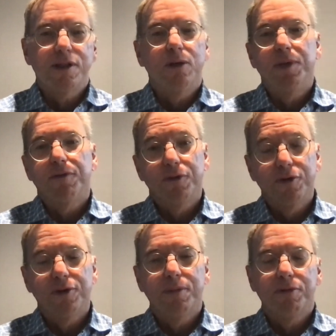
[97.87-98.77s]
There will be
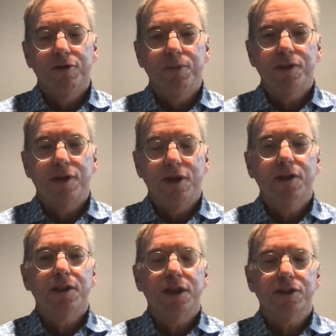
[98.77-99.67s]
further improvements in
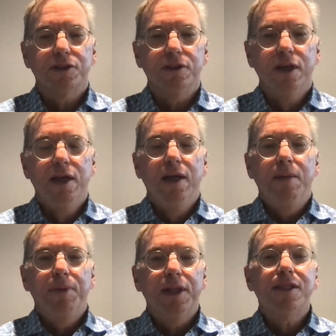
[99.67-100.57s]
architecture.
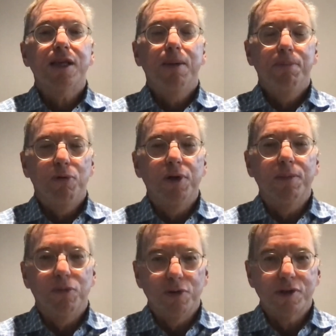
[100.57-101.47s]
But at some
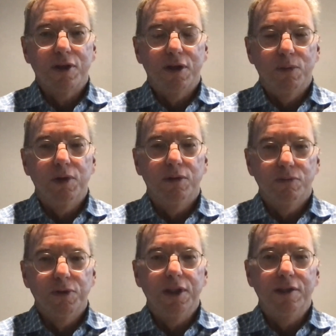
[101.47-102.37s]
point, Moore's Law will
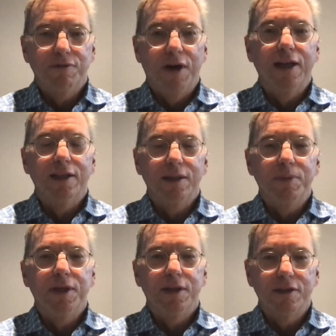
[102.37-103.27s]
really finally
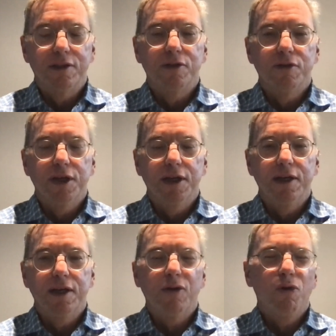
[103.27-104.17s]
begin to
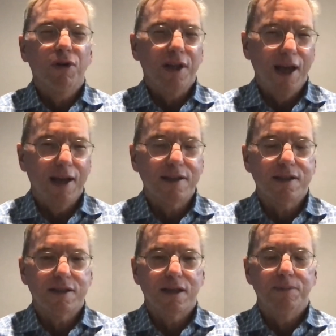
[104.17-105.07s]
degrade. It already has
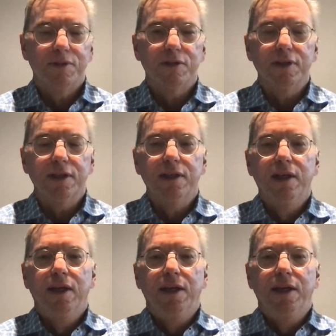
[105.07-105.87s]
to some degree.